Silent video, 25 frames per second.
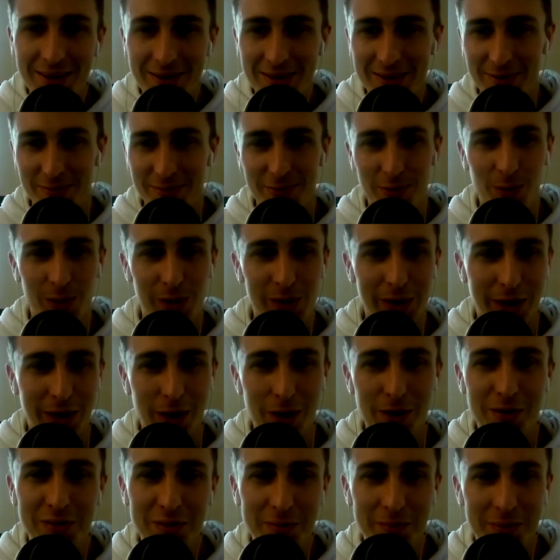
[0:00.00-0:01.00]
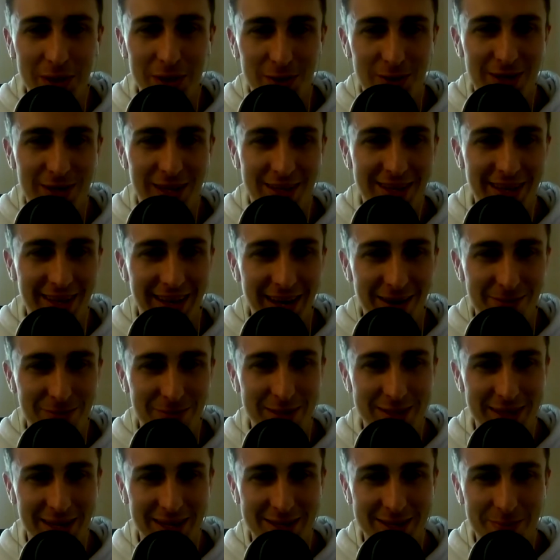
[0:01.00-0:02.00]
the falling over mood, I think every
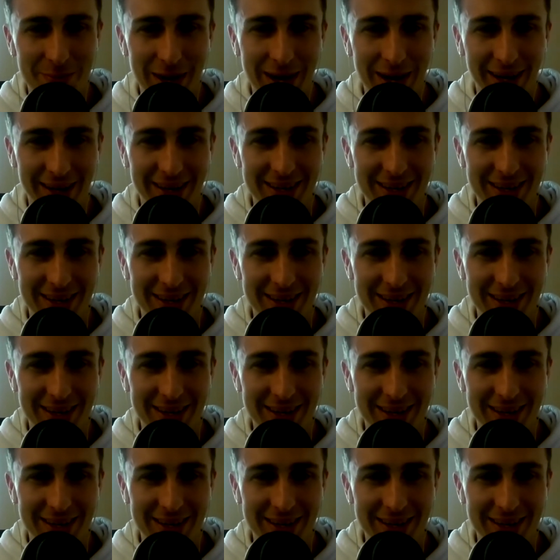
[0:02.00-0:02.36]
centre back,